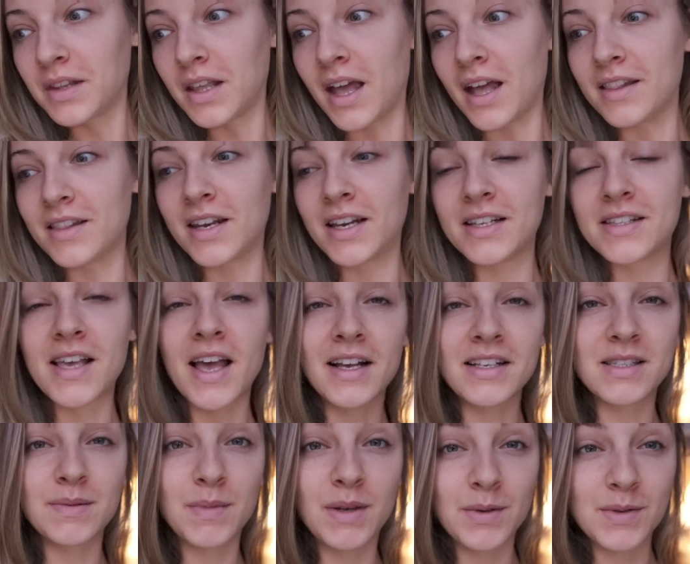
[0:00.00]
And then he
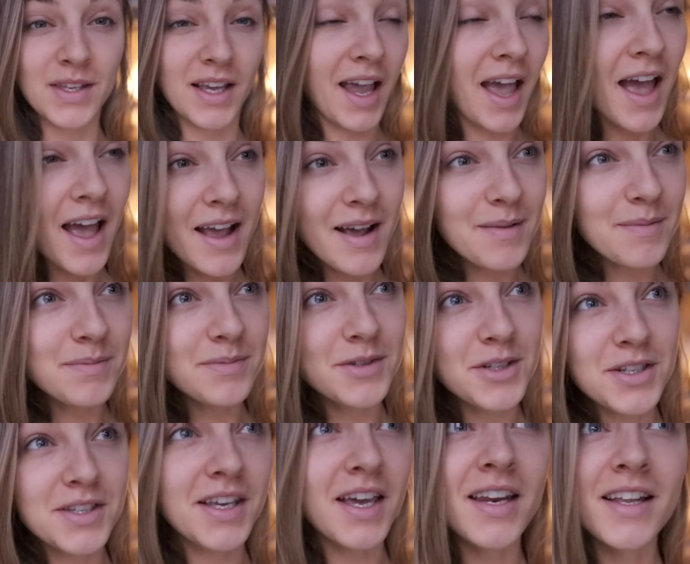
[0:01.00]
texted me, he was like, hey, I'm
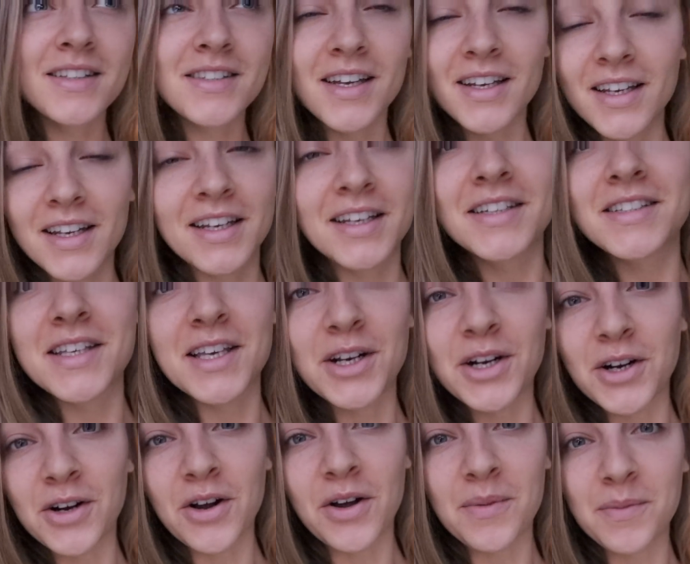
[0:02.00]
just getting done eating
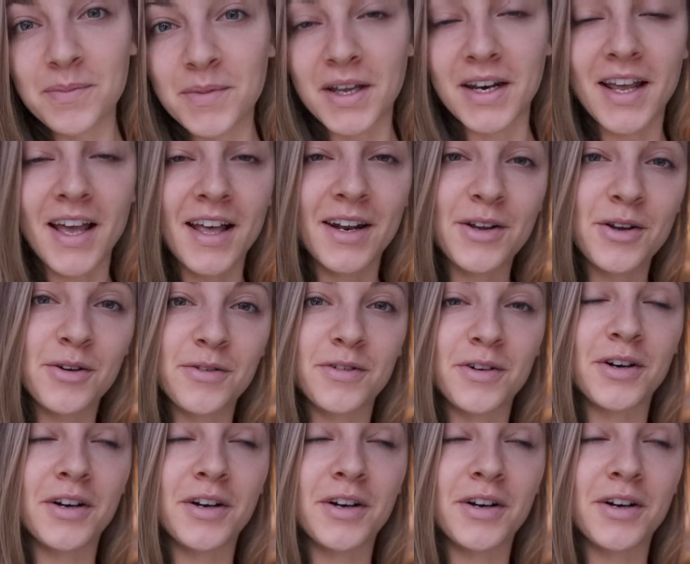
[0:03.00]
dinner, I'm gonna head over.